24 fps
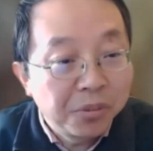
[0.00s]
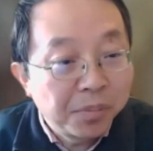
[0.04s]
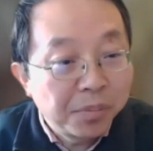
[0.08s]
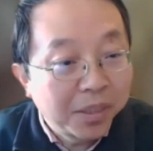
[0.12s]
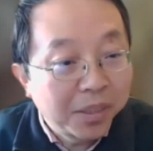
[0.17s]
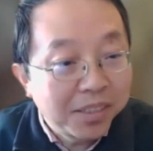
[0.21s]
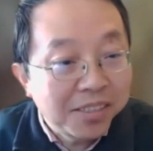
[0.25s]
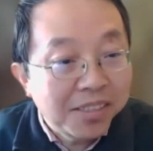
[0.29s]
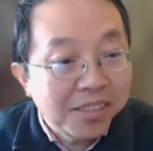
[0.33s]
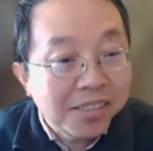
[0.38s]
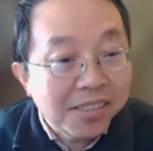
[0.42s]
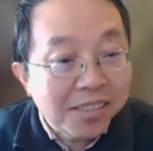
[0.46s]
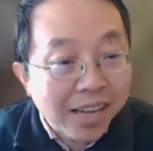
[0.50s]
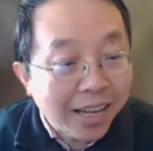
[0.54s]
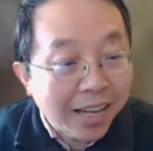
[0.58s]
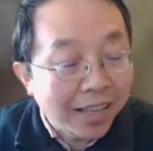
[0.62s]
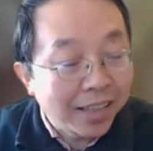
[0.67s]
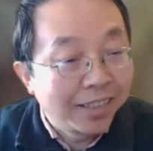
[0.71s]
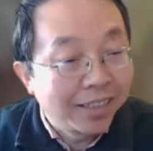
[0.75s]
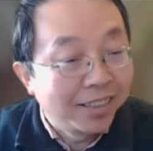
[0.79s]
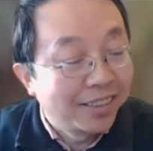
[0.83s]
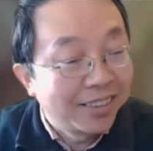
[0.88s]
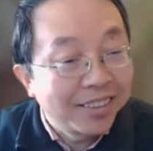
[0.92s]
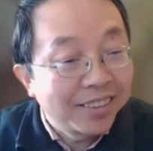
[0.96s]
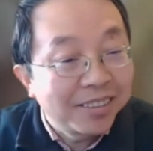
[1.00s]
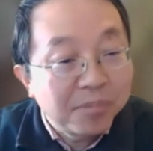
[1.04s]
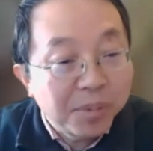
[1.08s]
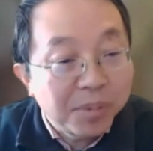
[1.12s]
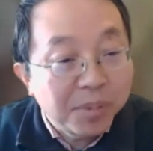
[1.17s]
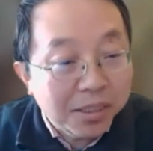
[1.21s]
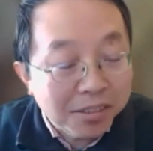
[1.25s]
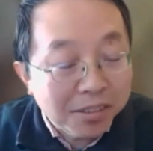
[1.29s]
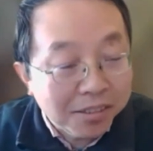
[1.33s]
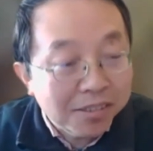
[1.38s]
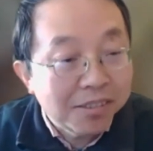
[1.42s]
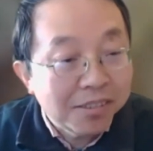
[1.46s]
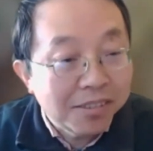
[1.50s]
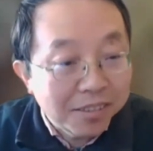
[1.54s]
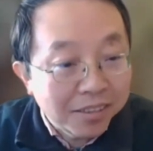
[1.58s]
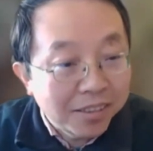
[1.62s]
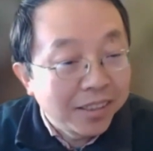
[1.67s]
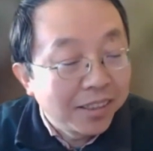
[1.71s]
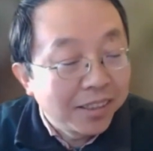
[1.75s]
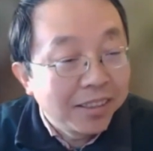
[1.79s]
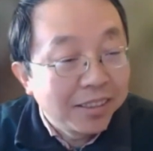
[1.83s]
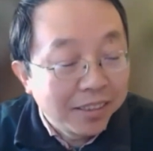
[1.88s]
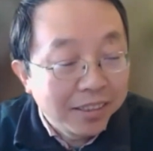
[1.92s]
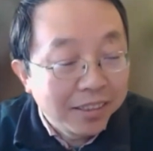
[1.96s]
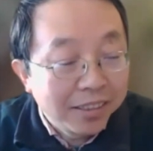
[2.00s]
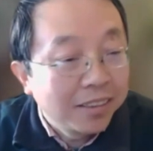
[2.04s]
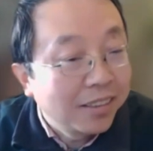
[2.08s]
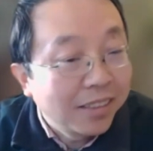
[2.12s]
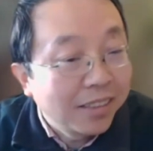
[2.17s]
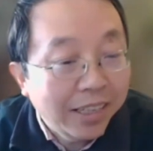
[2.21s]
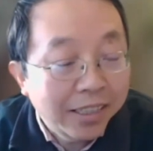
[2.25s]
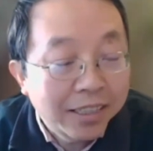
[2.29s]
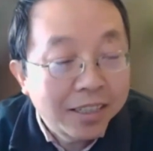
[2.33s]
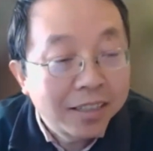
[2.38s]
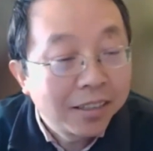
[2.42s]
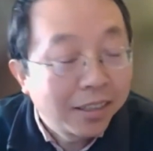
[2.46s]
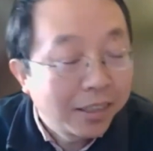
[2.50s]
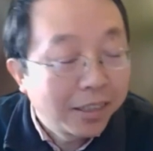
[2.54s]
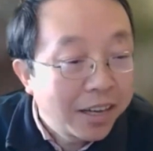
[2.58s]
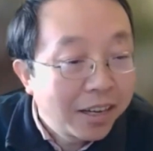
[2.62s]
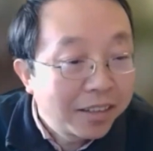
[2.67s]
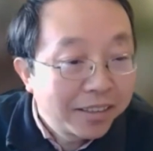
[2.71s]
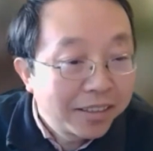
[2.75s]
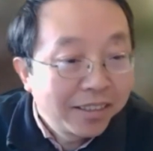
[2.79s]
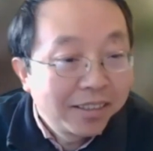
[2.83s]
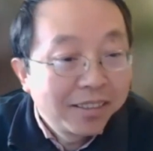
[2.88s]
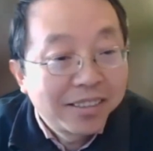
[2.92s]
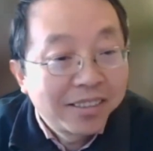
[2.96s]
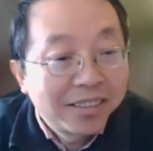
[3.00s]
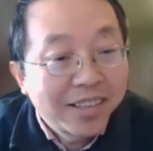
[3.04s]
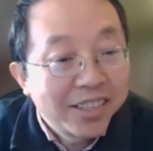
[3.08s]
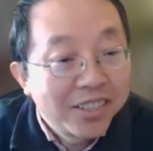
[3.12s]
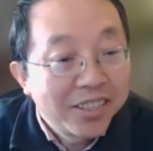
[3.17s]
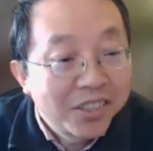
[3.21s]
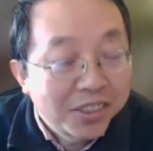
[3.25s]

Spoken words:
Everybody's silent because I got their